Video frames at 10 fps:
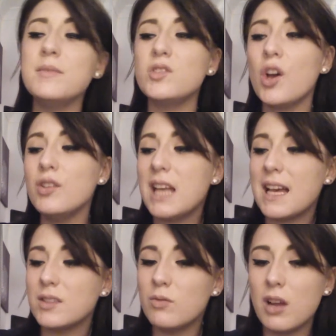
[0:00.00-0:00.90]
So
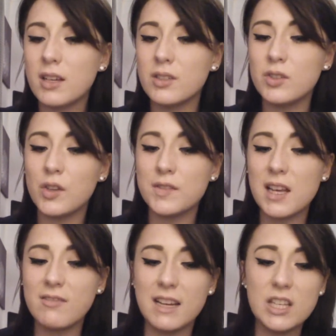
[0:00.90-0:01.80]
that's all I can sort of
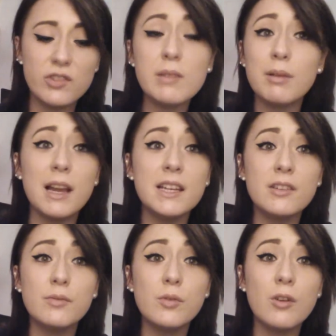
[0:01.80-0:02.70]
say, really. Drink plenty
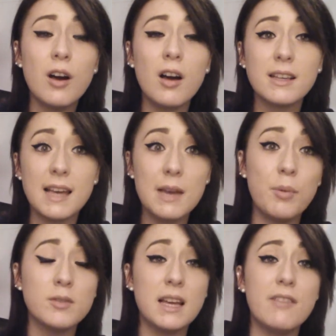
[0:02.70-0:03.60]
of water, keep
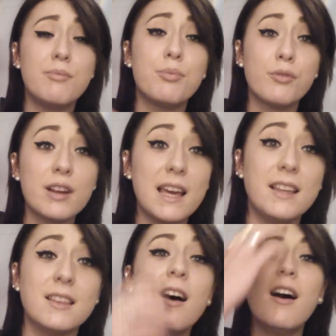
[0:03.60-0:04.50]
positive,
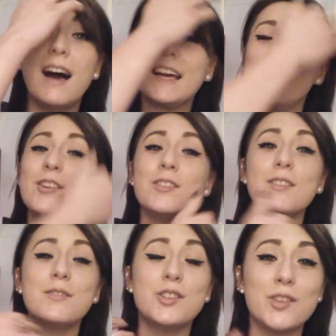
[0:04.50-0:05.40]
breathe. I
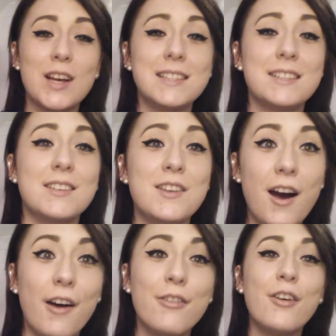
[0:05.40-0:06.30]
cannot stress this
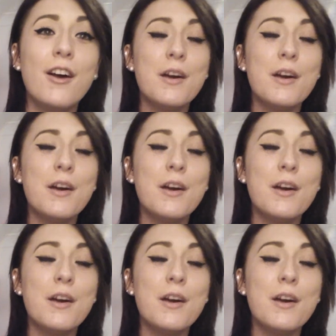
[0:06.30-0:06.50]
enough.